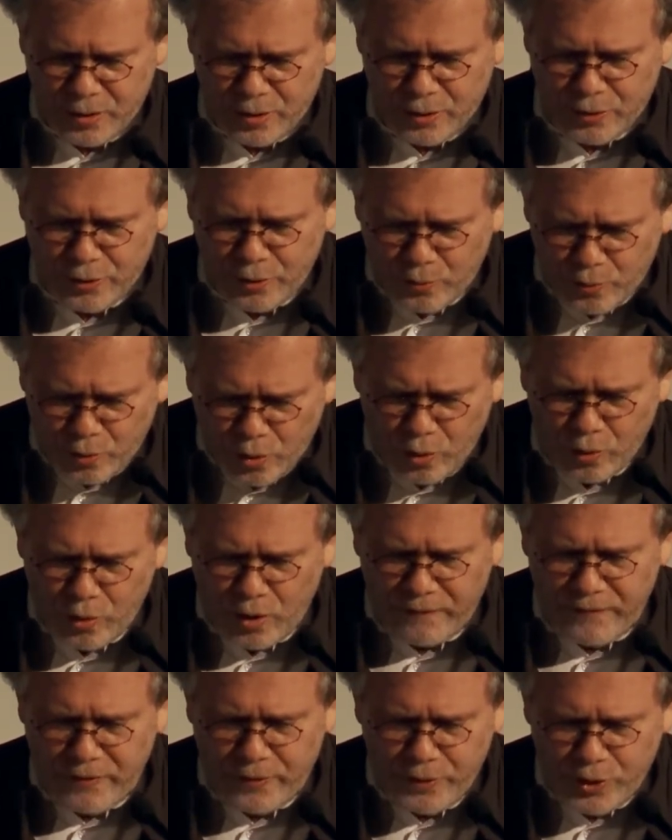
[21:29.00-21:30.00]
The
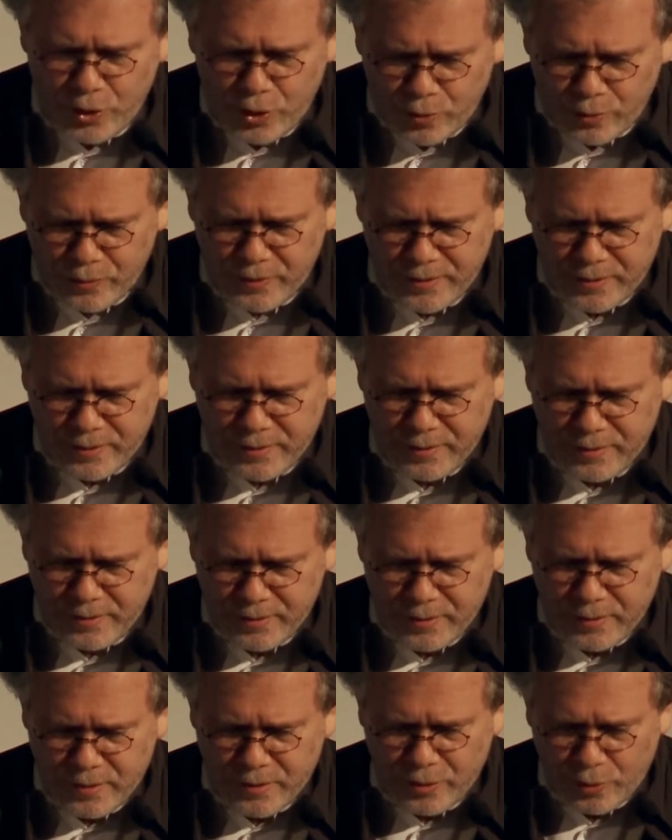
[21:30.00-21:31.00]
role the youth
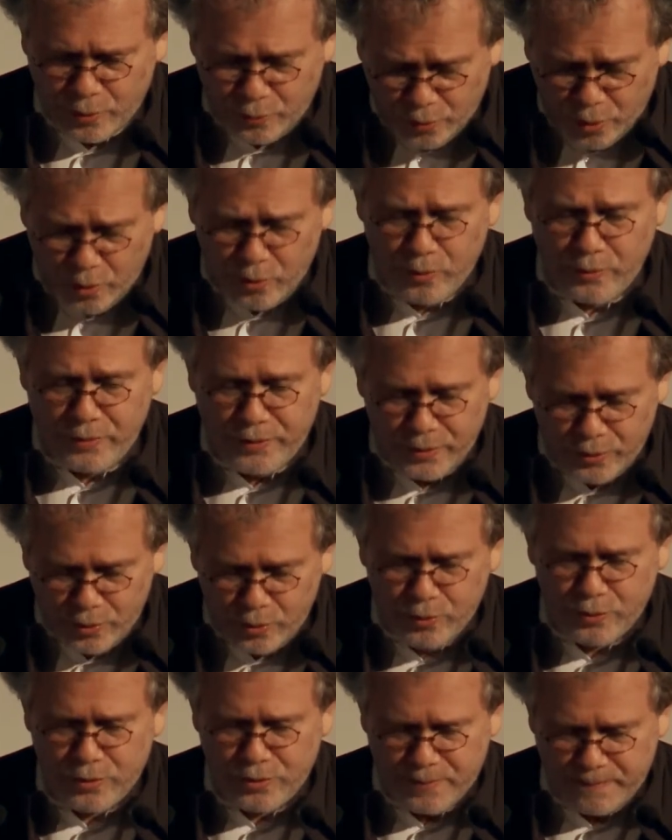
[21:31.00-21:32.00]

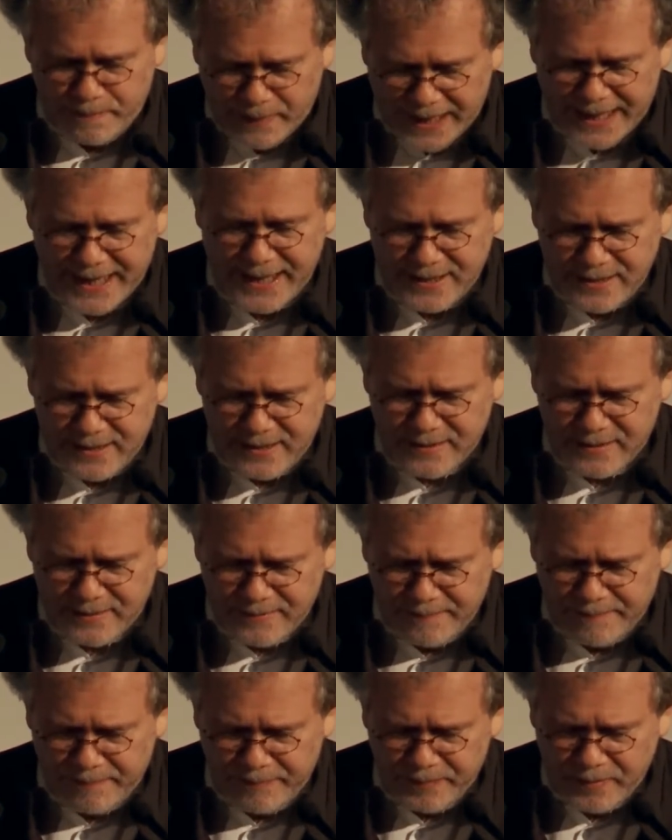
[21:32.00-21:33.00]
played,
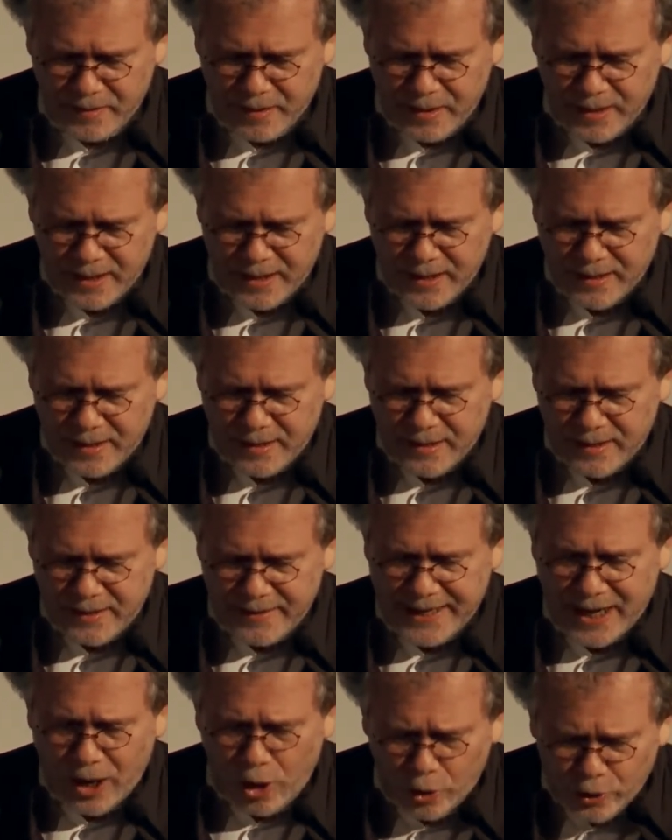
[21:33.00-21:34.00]

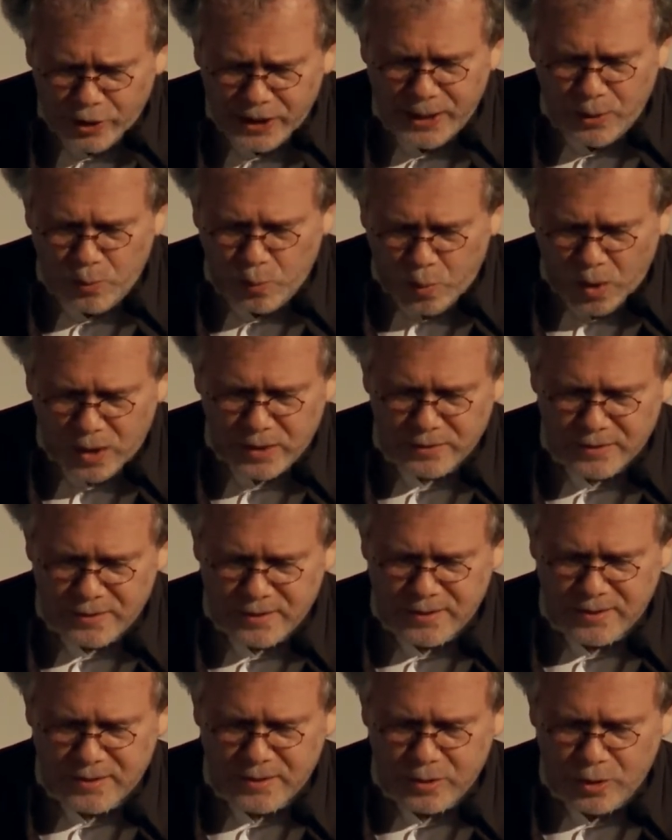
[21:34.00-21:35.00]
the only
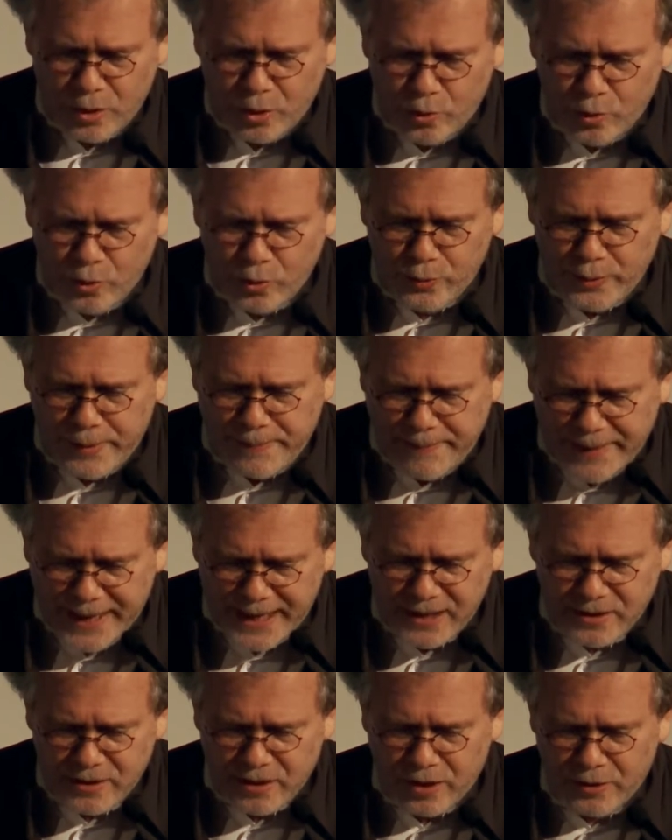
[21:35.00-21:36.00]
ones who
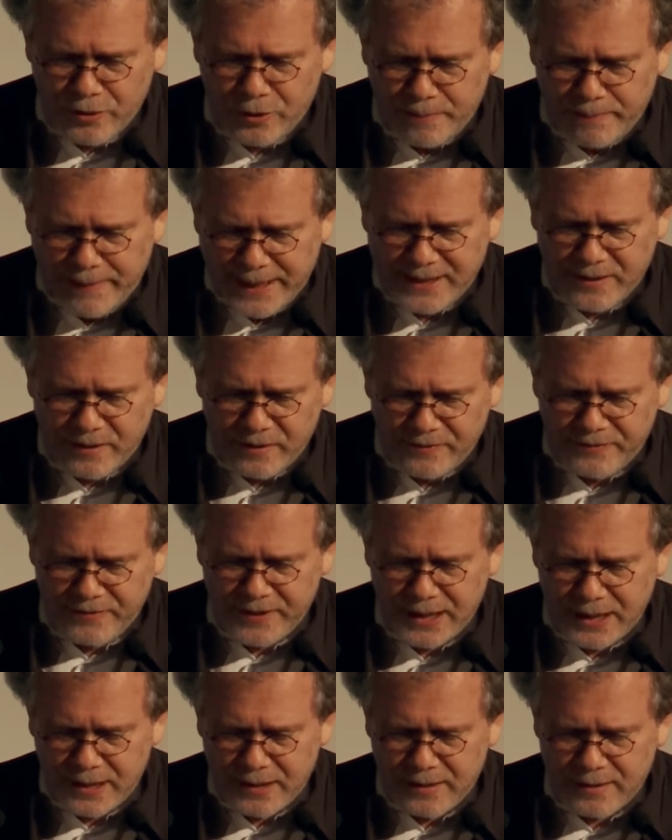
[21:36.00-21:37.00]
remained on the
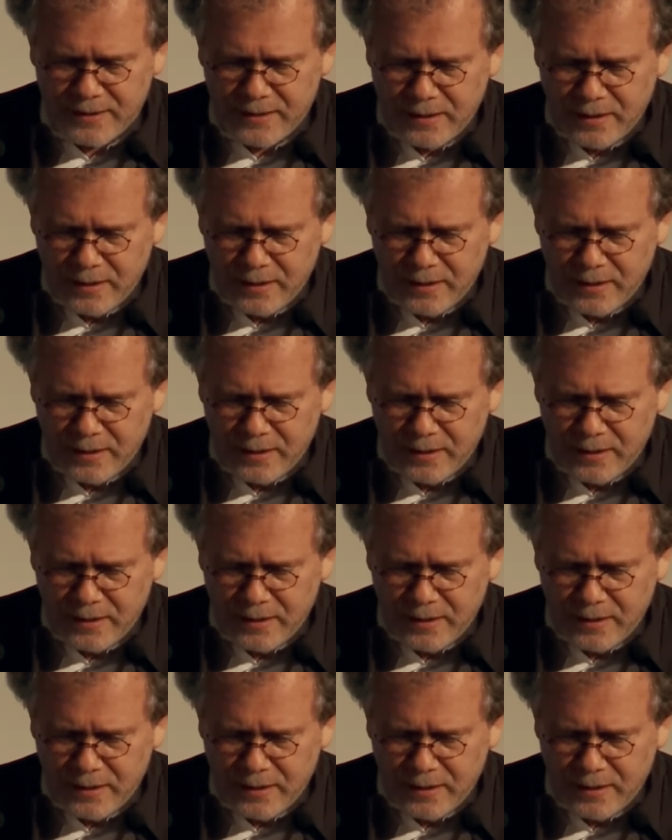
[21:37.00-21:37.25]
battlefield,